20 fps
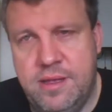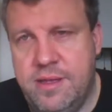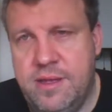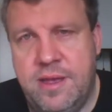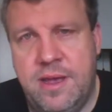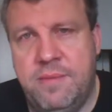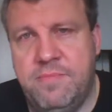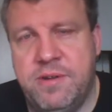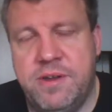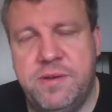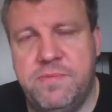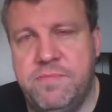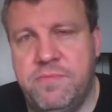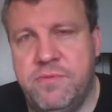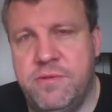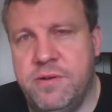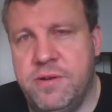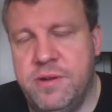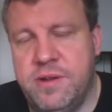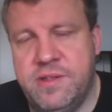how much
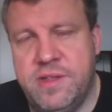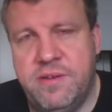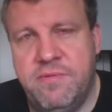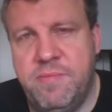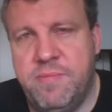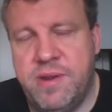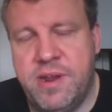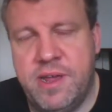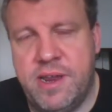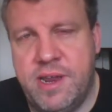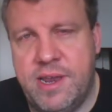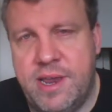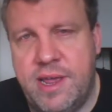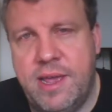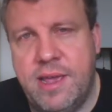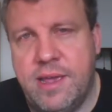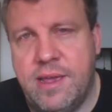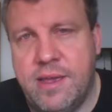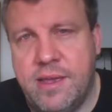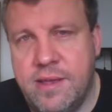more is everybody going to
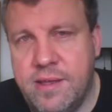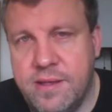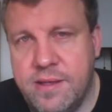take?